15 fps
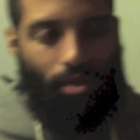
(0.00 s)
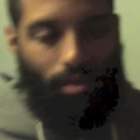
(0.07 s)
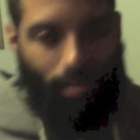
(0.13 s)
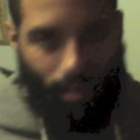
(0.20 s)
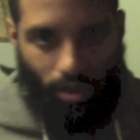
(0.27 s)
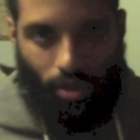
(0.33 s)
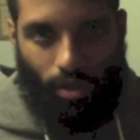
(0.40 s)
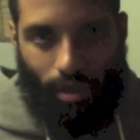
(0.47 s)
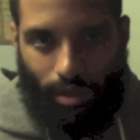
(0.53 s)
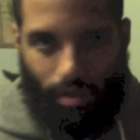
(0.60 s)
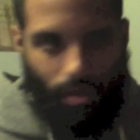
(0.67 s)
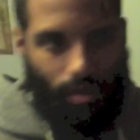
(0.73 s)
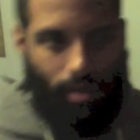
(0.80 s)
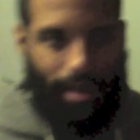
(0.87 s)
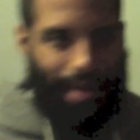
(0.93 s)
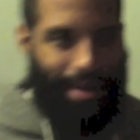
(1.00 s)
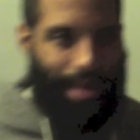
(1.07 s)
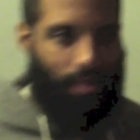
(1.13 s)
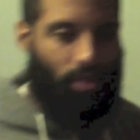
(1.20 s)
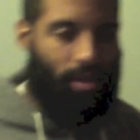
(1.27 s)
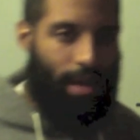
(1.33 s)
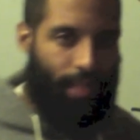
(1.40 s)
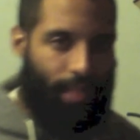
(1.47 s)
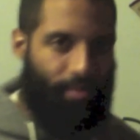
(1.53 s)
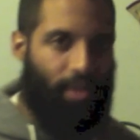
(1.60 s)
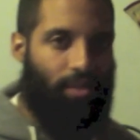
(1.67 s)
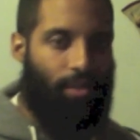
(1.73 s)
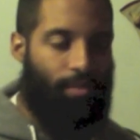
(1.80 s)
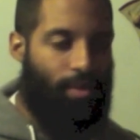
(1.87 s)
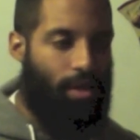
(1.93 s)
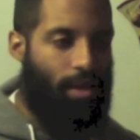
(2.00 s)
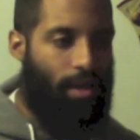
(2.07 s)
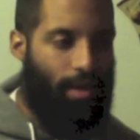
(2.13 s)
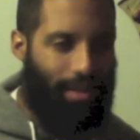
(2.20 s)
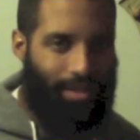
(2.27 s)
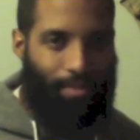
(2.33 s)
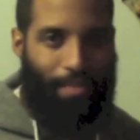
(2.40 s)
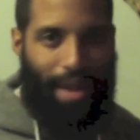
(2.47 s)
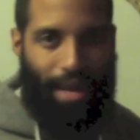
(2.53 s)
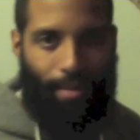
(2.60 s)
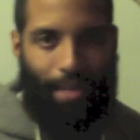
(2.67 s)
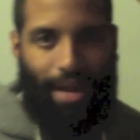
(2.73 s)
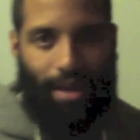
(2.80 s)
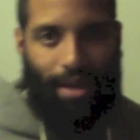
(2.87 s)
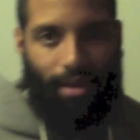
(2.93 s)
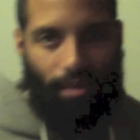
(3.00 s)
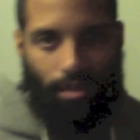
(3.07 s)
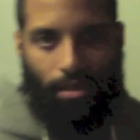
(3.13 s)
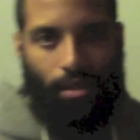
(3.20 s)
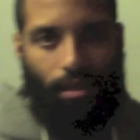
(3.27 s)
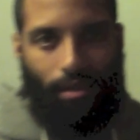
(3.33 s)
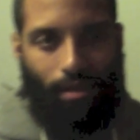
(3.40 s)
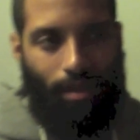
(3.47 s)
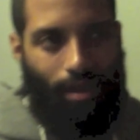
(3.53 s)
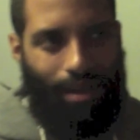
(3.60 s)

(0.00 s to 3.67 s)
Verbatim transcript: sugars that that's not meant to be in it. It's man-made. It's sin.